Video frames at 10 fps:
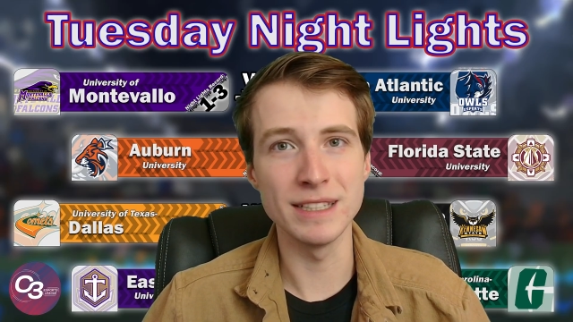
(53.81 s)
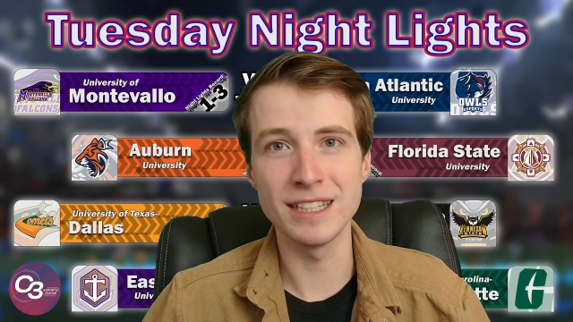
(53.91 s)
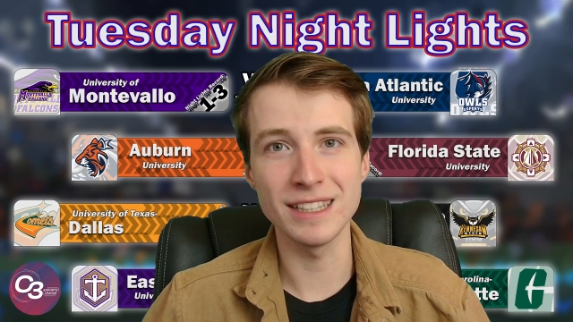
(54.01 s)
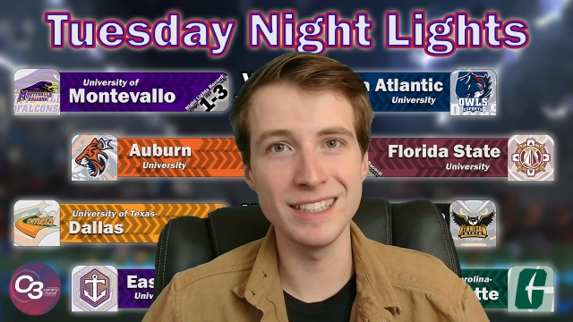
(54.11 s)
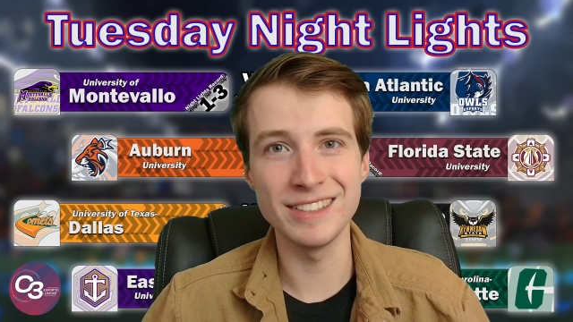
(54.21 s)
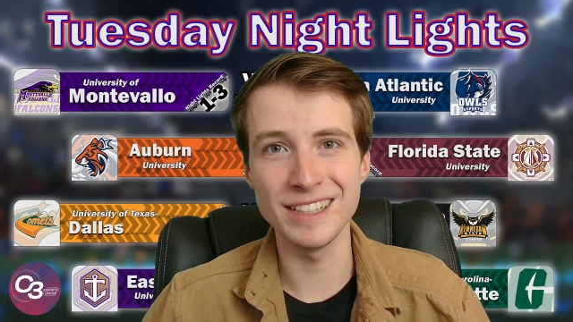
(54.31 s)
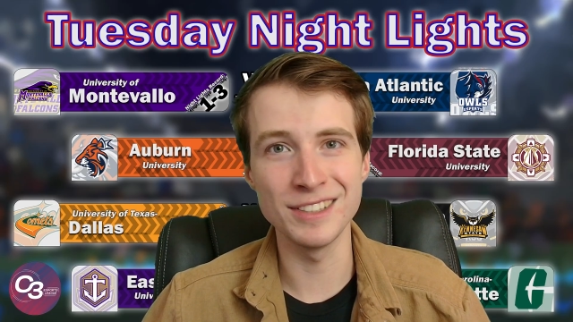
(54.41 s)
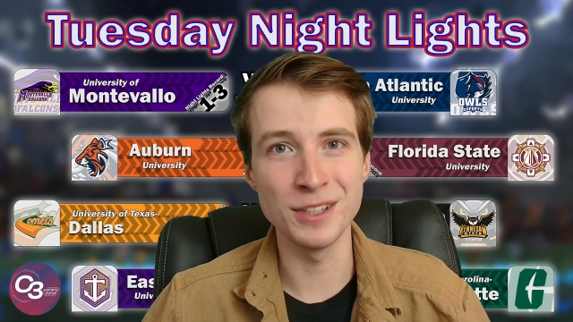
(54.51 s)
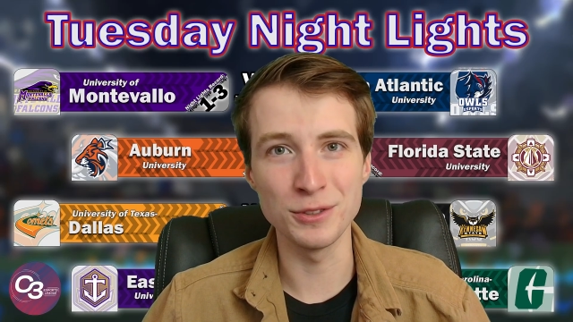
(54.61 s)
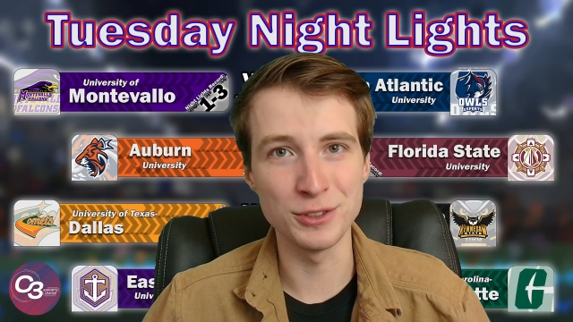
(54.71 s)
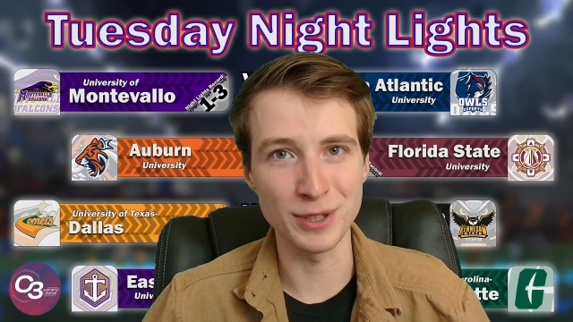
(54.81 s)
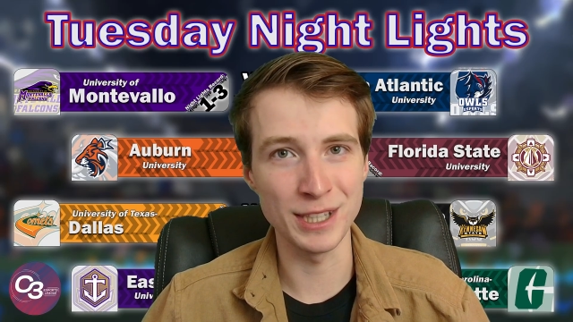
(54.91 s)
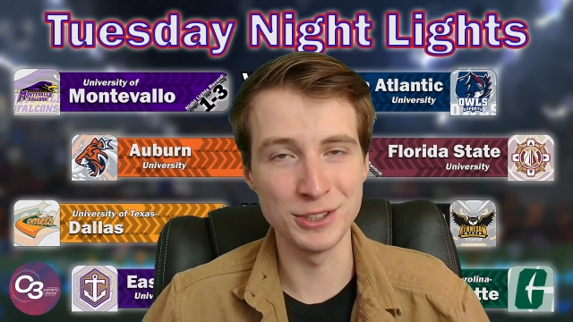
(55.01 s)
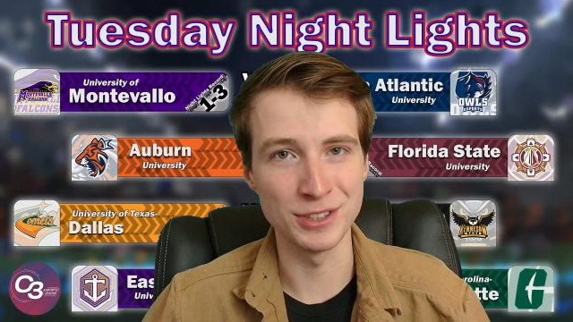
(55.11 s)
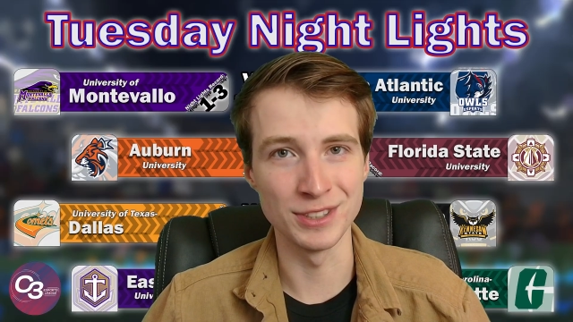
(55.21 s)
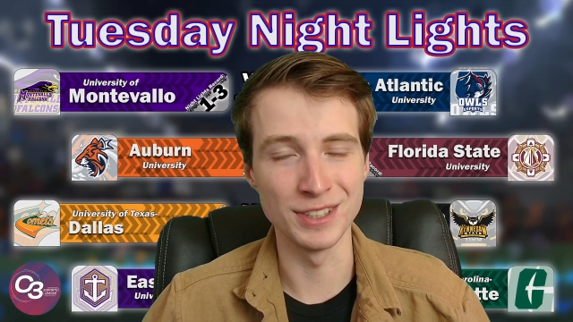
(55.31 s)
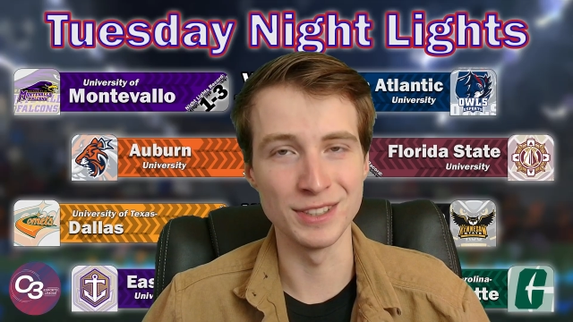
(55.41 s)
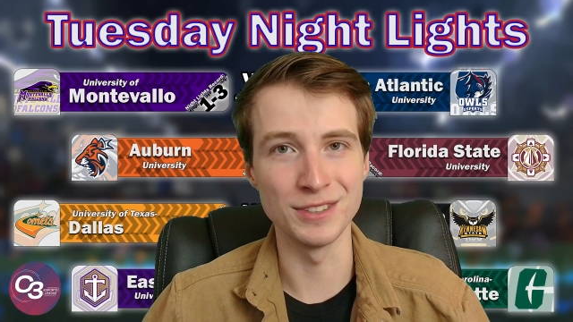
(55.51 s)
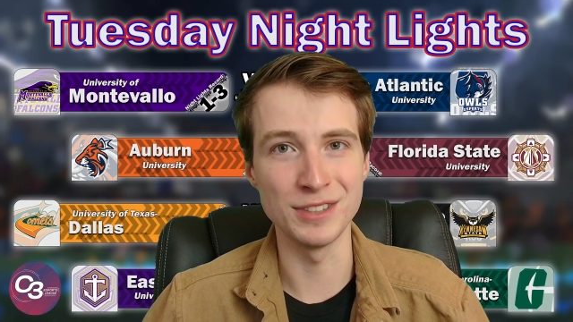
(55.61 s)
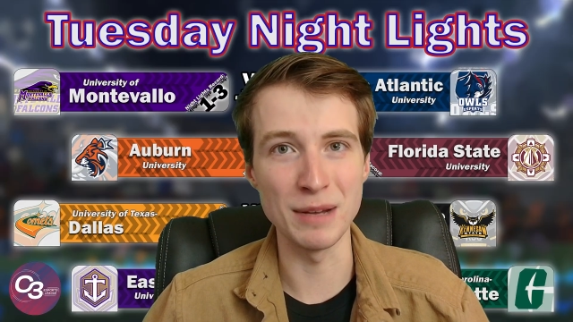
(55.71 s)
and Talisi is no stranger
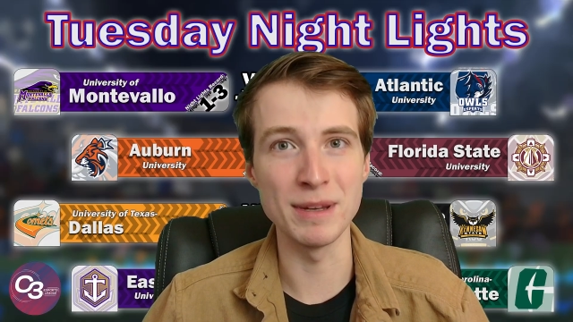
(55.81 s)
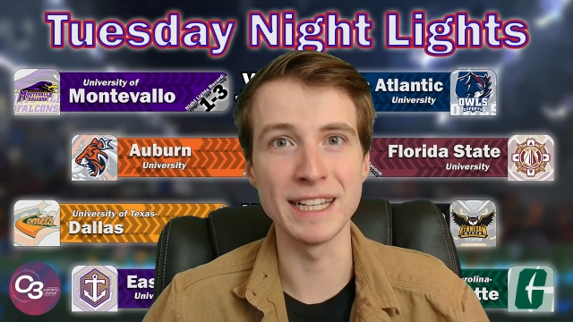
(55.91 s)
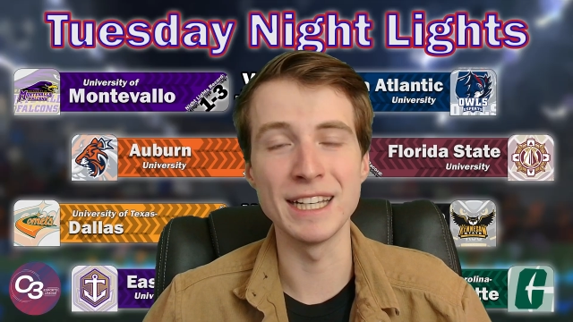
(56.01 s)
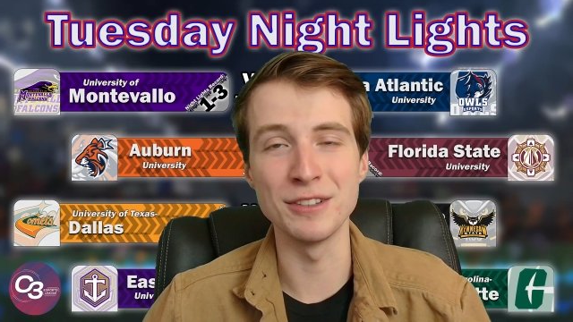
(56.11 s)
to subbing